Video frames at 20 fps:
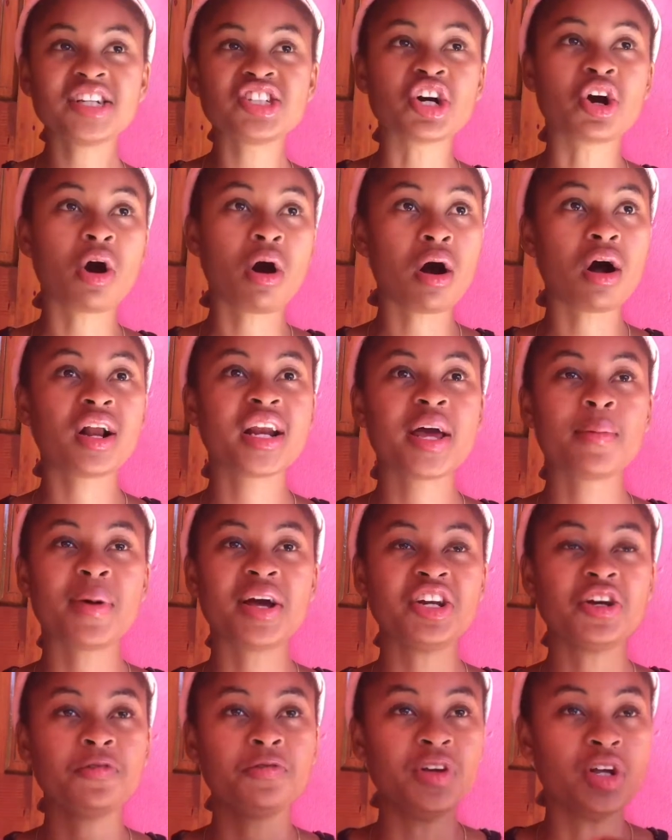You call them and
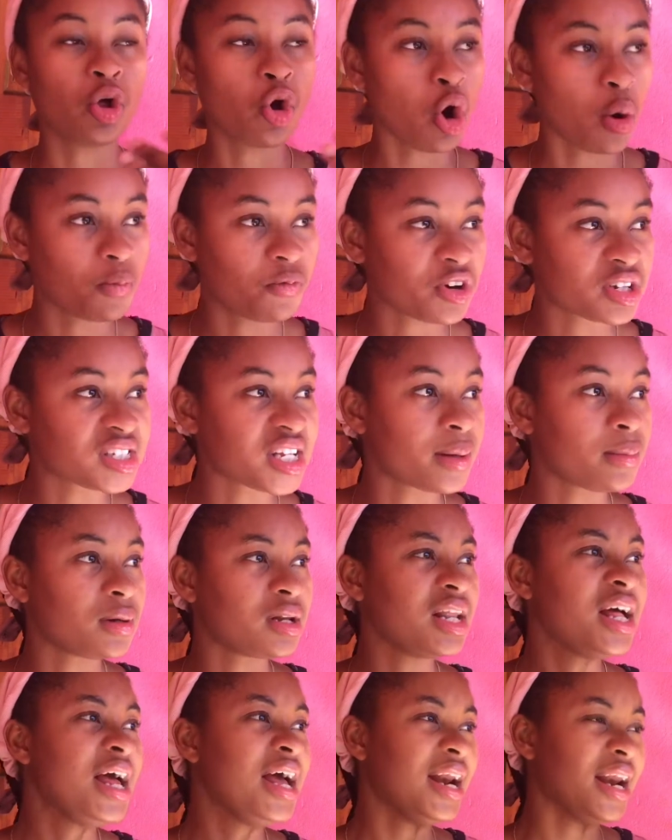you feel
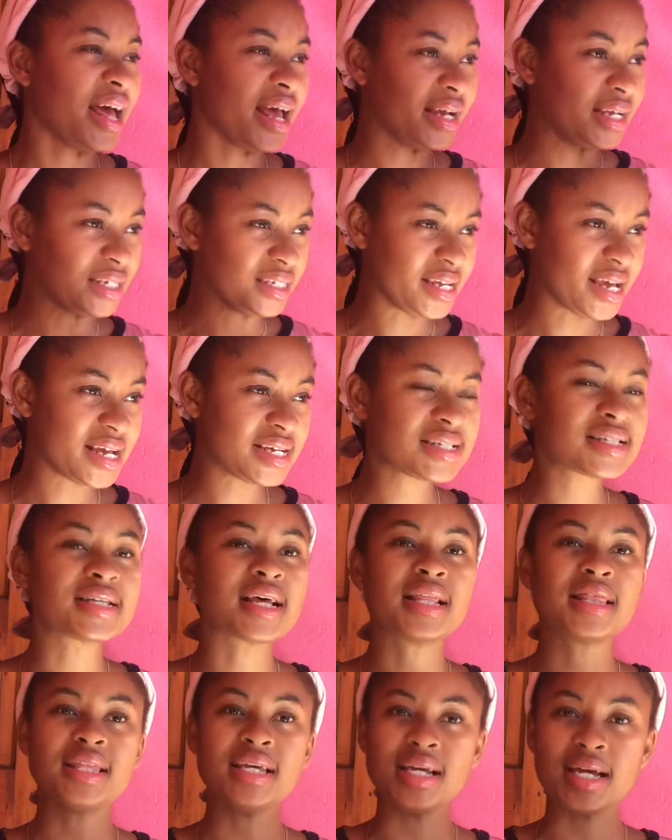comfortable, like, yes, I
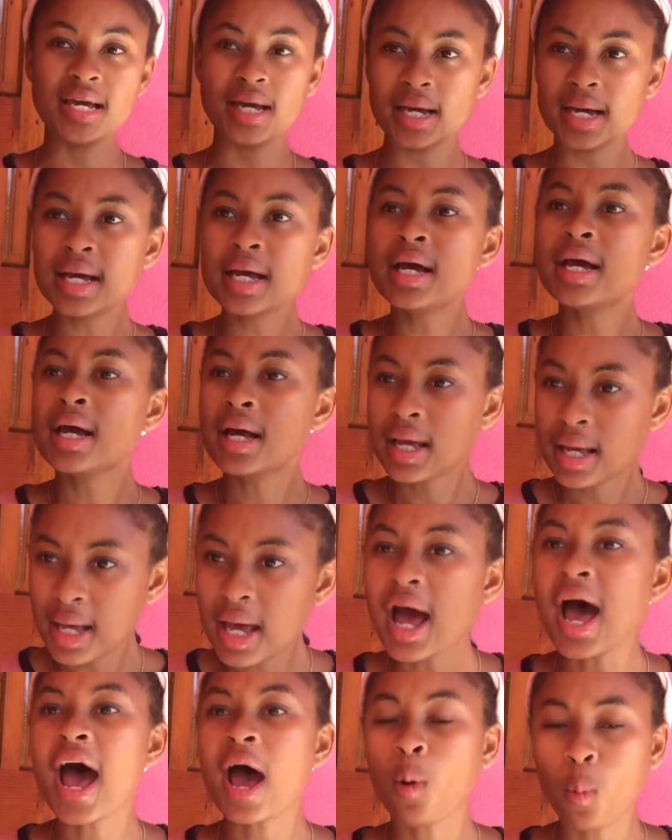think
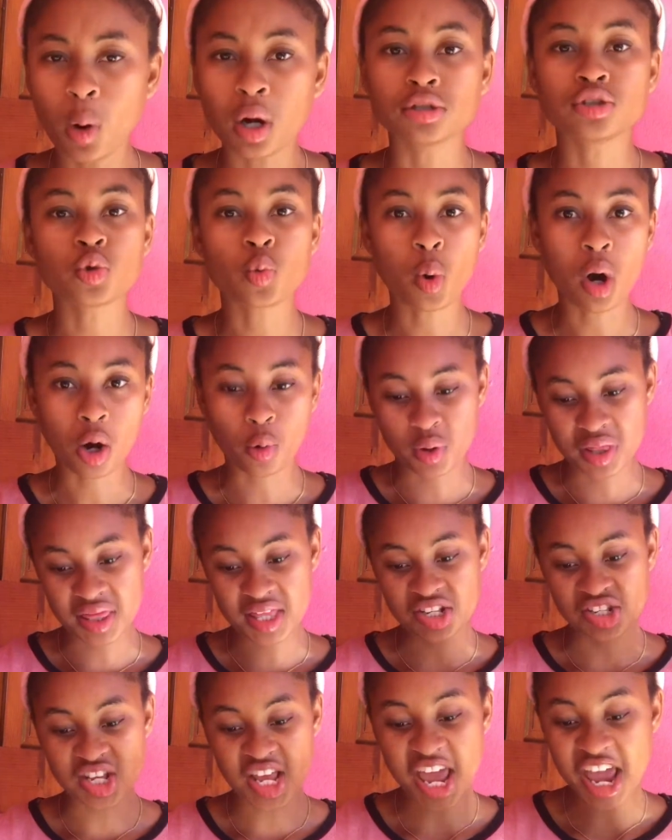I want to work with
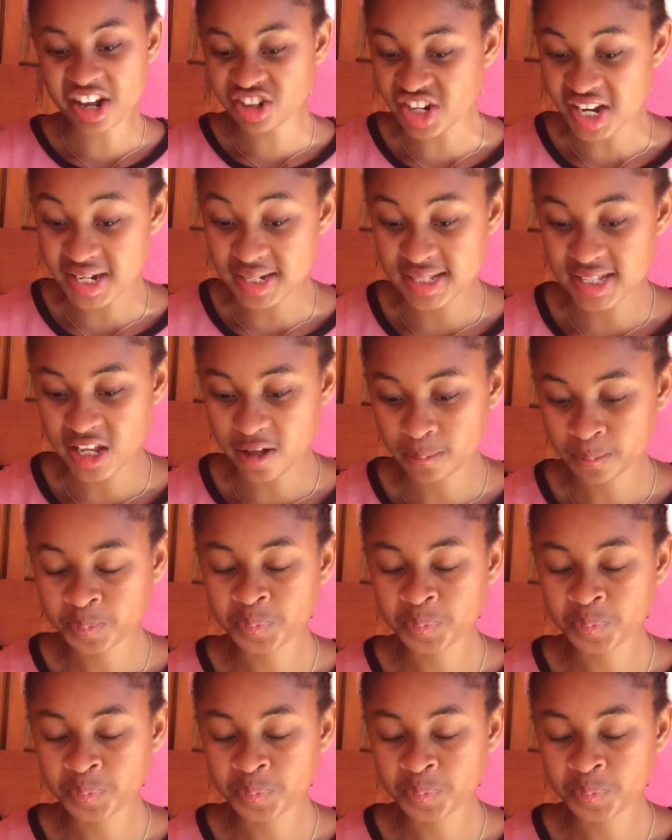this agency.